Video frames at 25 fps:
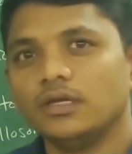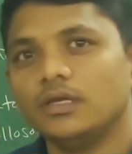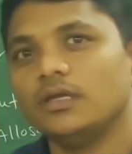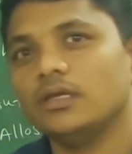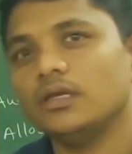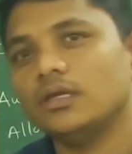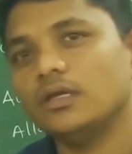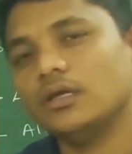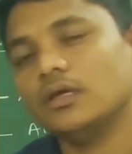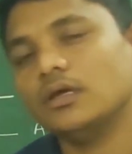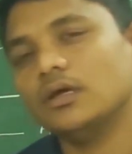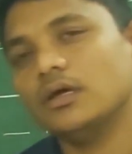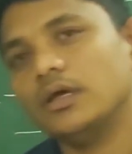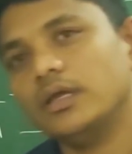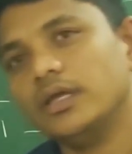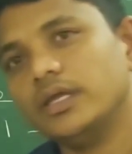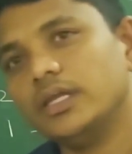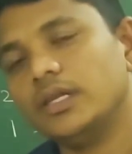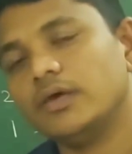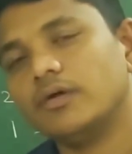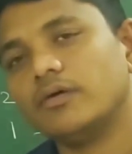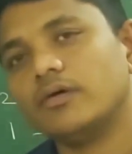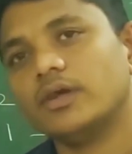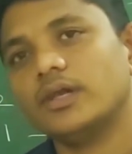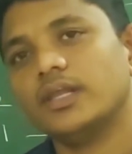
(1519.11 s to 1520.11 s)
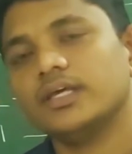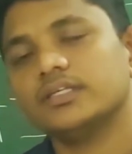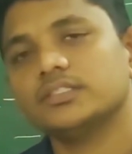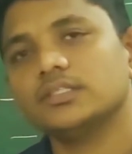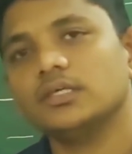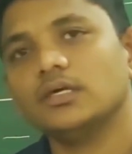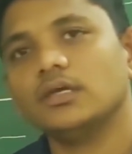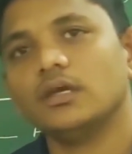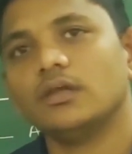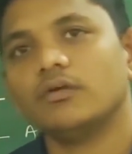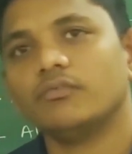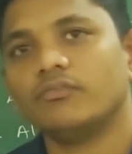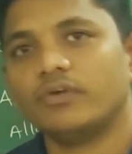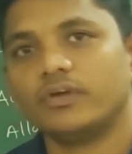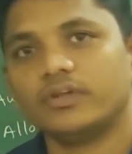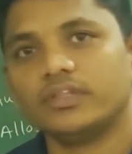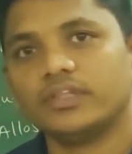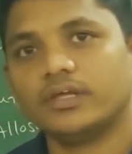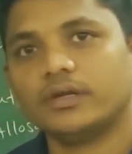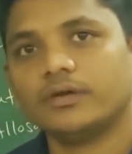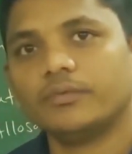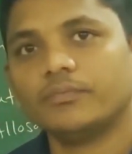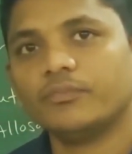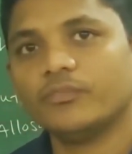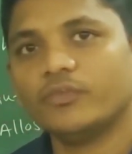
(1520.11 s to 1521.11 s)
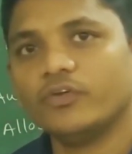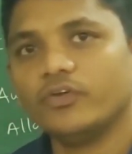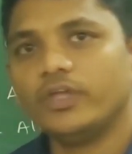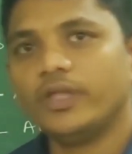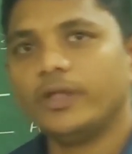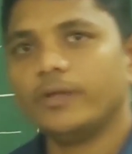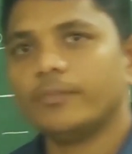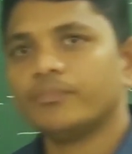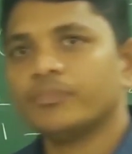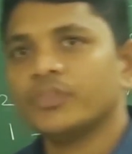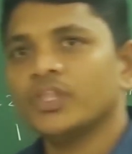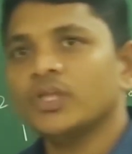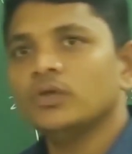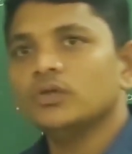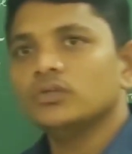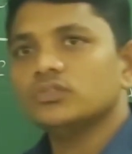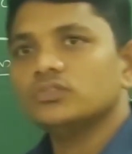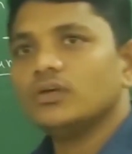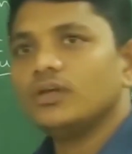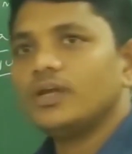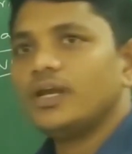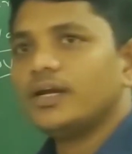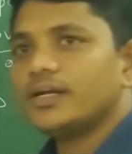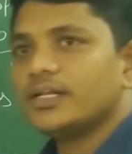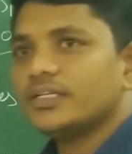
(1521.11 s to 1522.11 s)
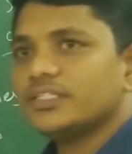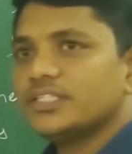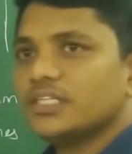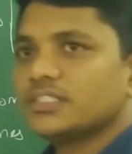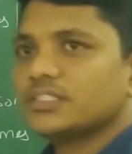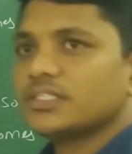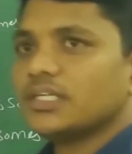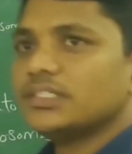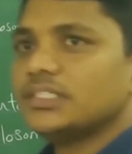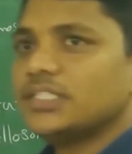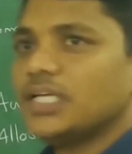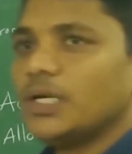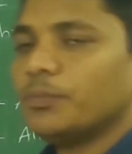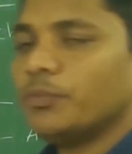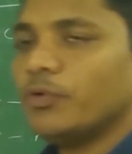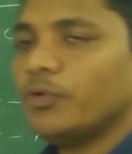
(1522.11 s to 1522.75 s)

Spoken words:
in our lesson further. Okay. So let us discuss